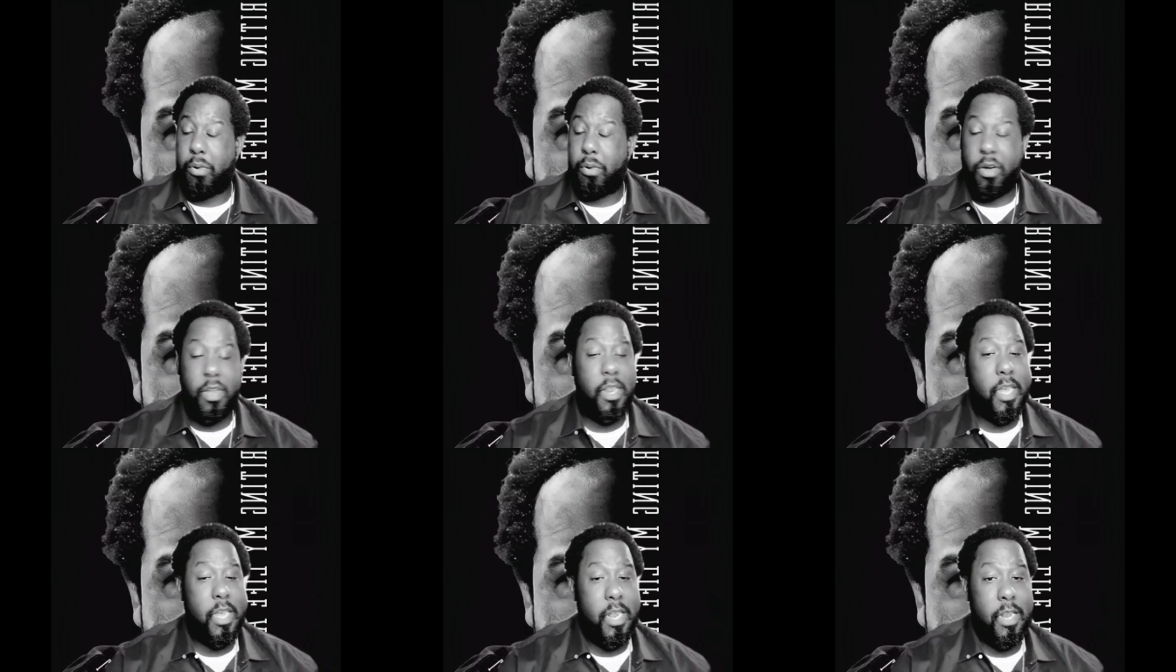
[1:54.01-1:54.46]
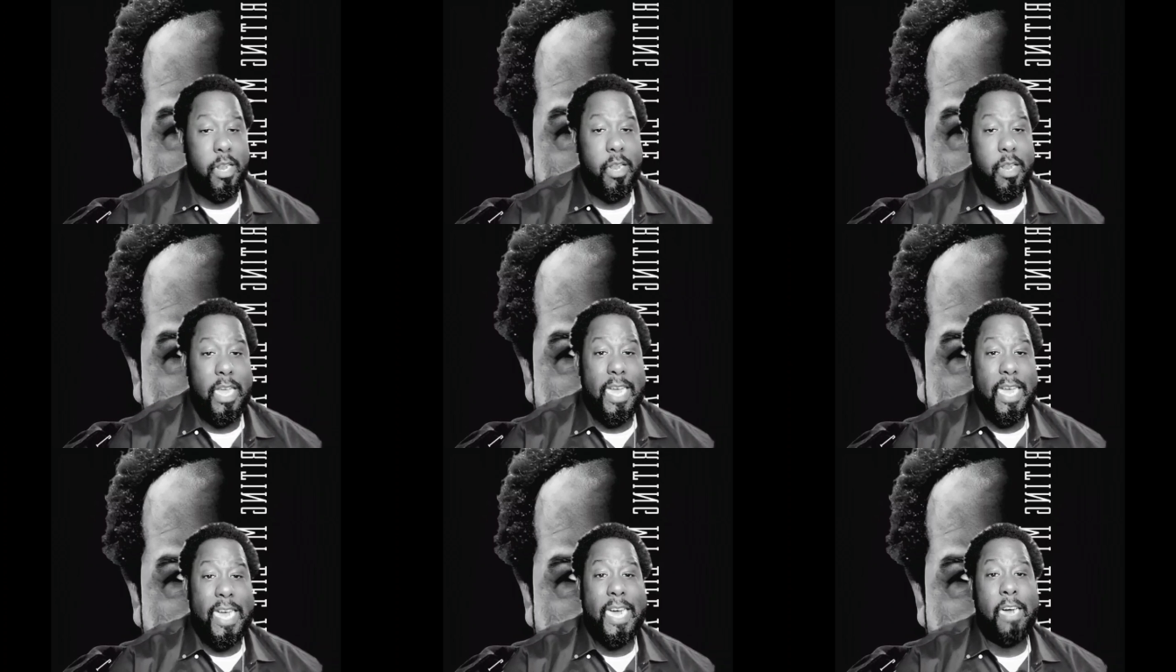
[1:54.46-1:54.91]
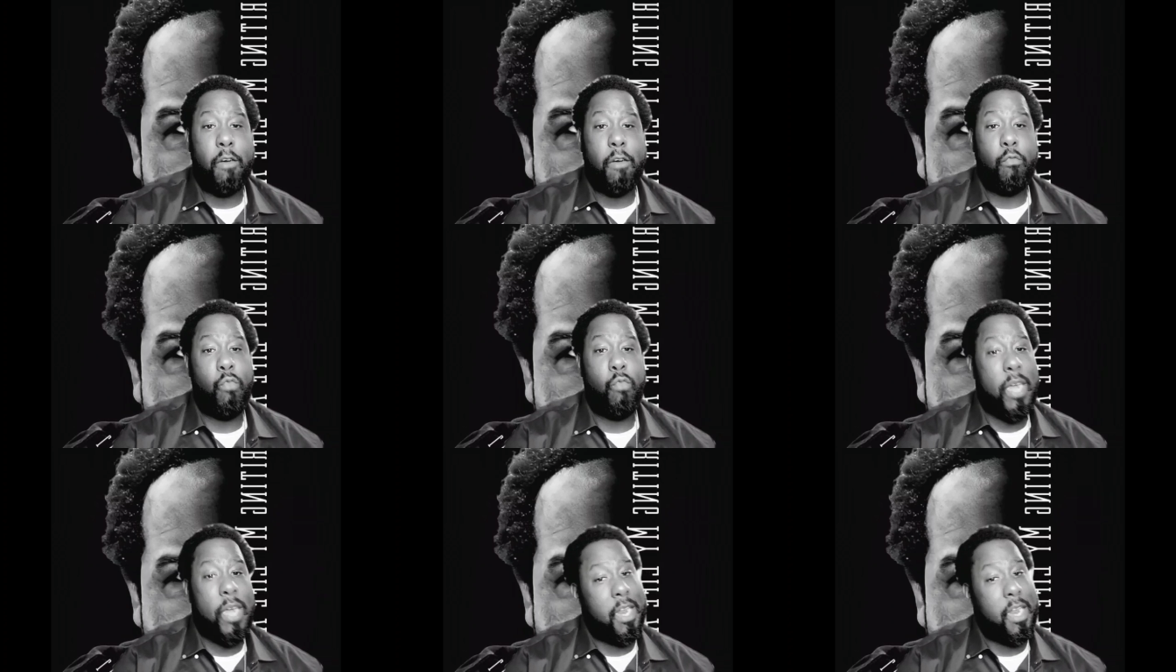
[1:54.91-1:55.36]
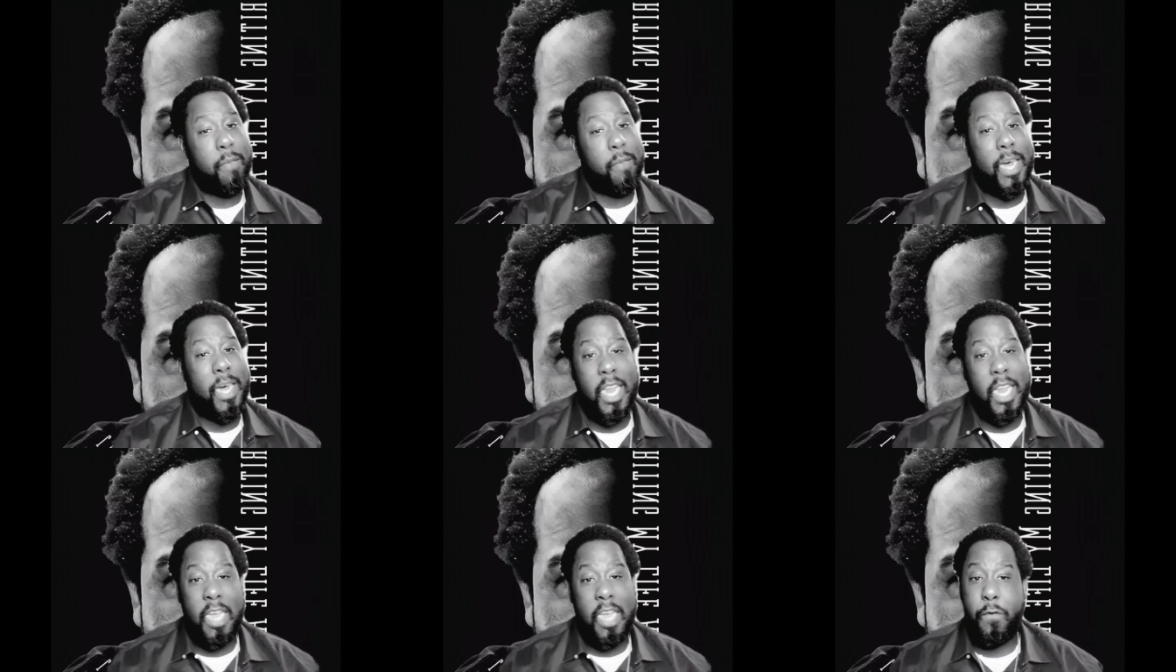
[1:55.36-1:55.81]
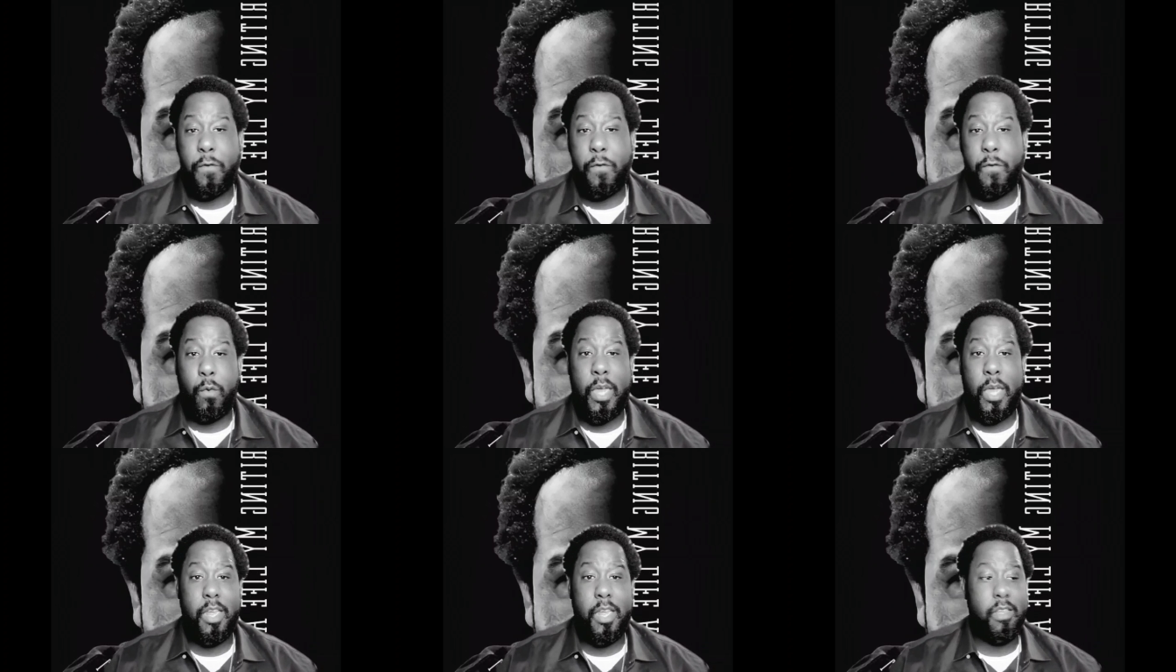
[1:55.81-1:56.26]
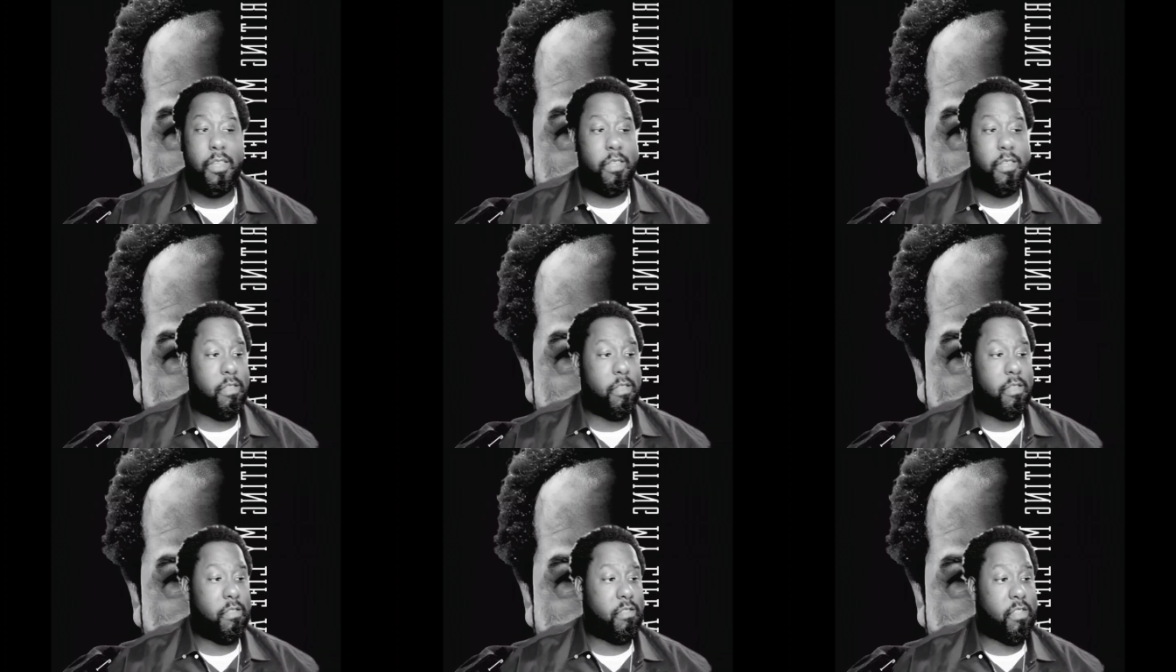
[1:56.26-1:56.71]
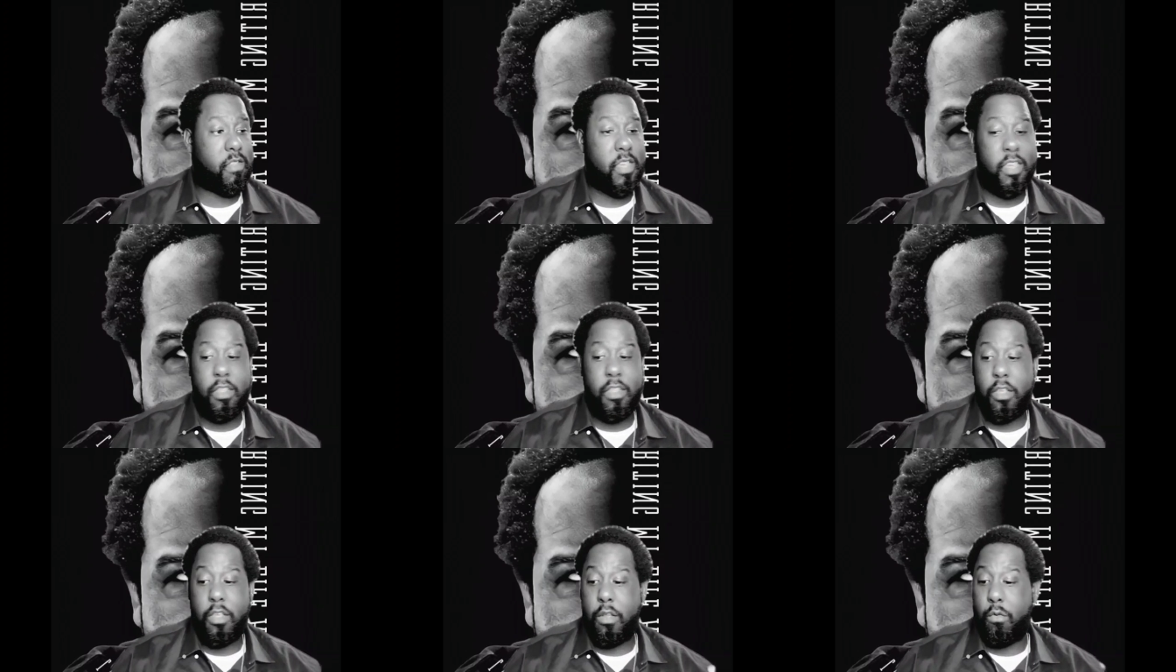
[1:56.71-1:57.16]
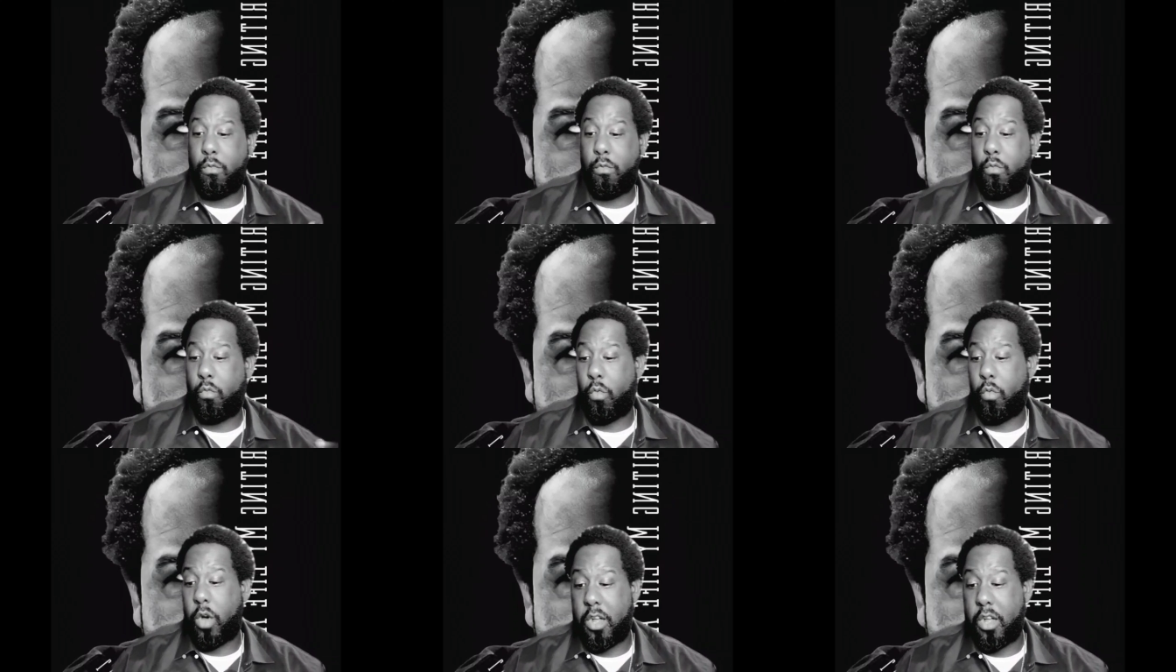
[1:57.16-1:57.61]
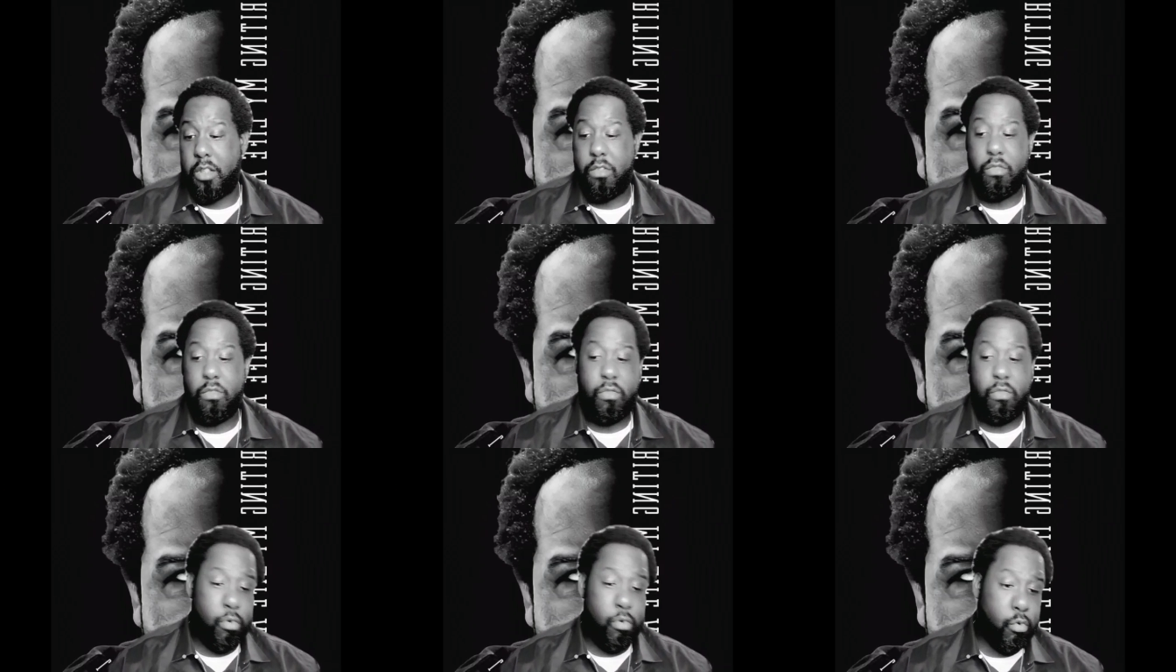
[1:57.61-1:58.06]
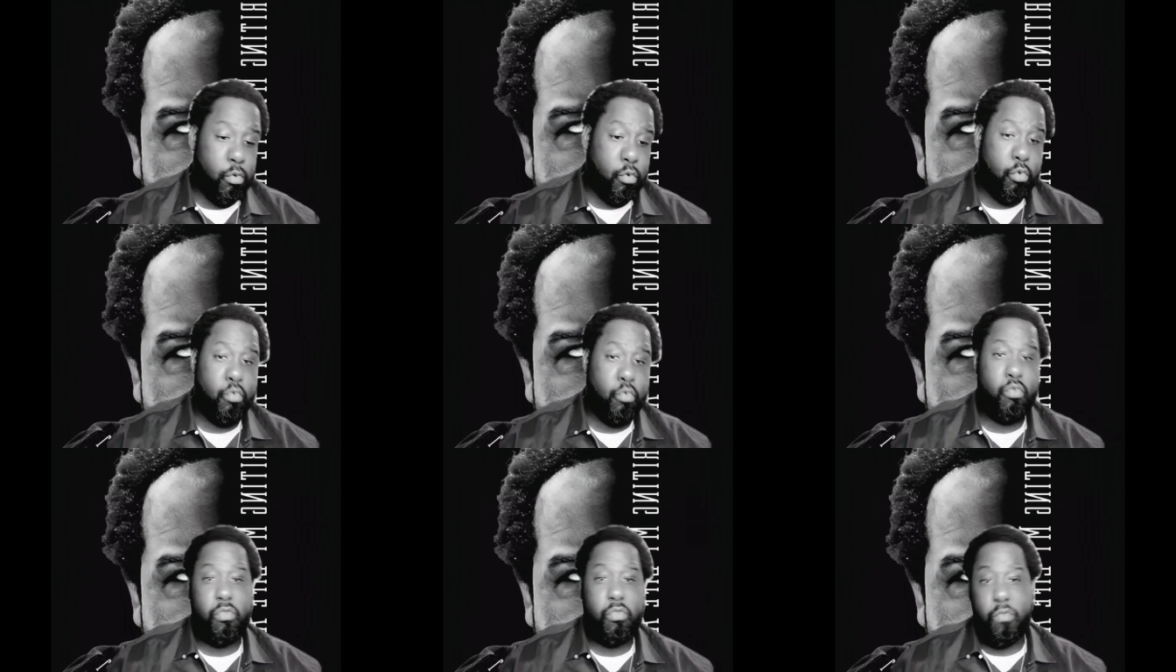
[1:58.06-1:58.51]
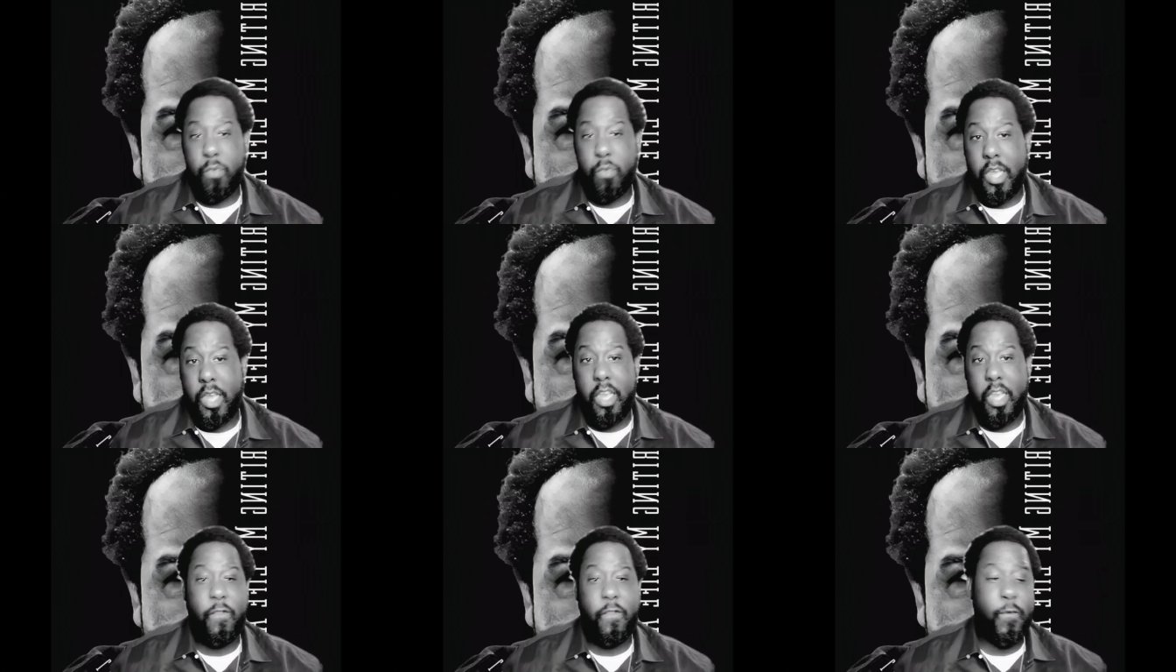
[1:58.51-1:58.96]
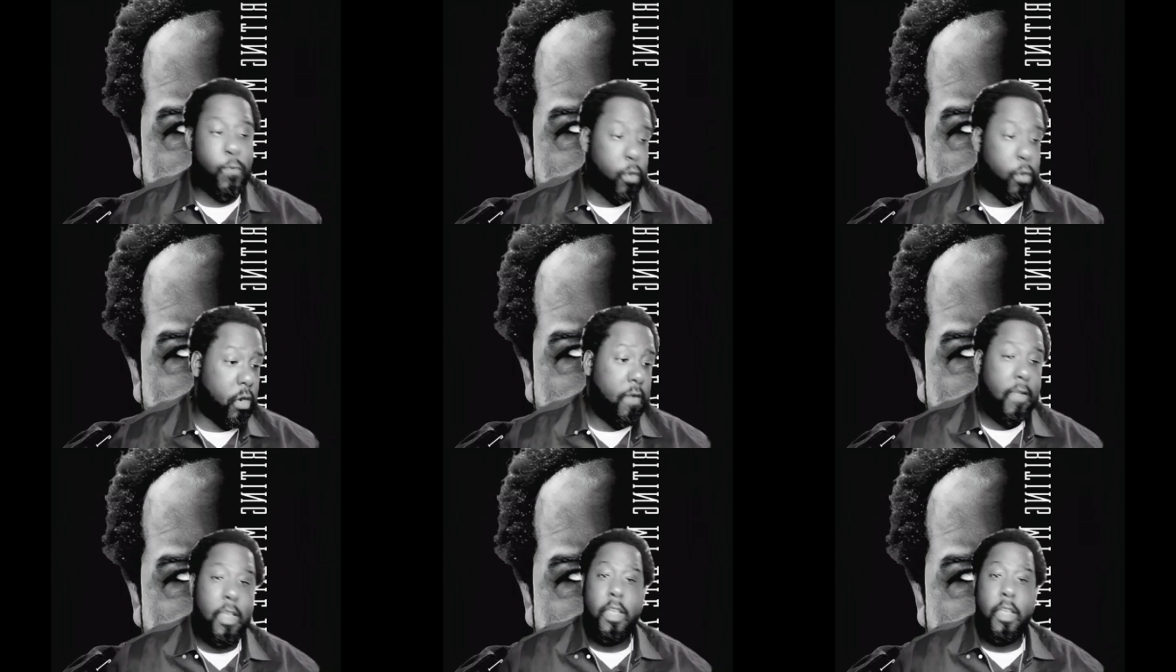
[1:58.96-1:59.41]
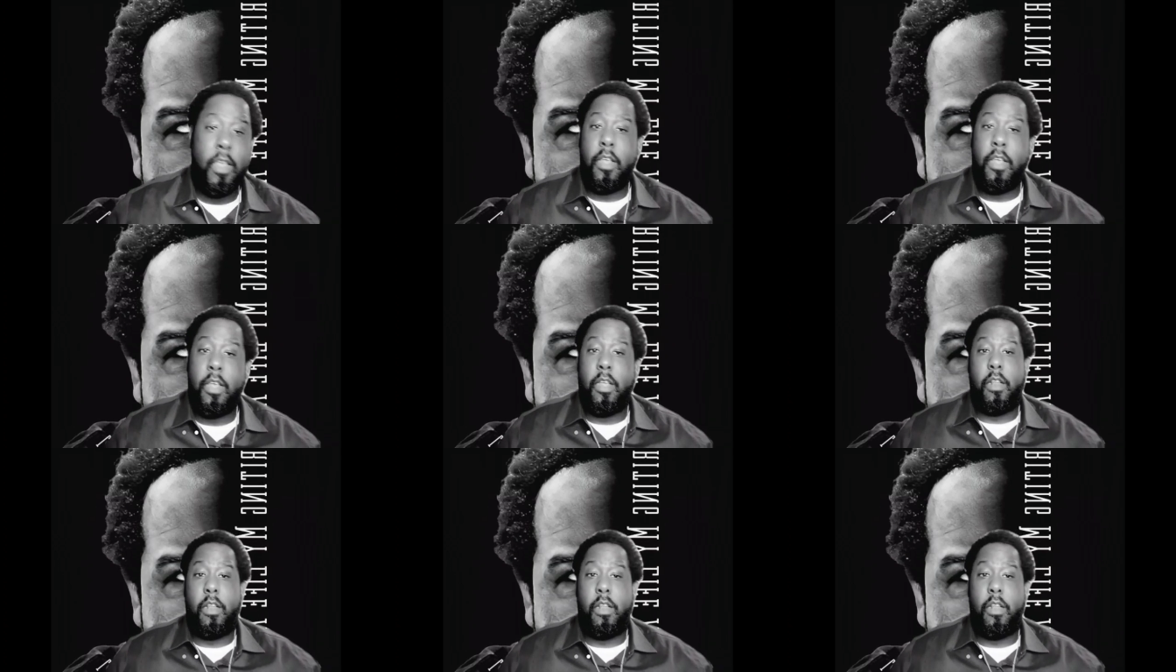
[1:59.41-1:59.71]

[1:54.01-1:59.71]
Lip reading: putting out Writing My Life Away season 1, 2, 3, 4.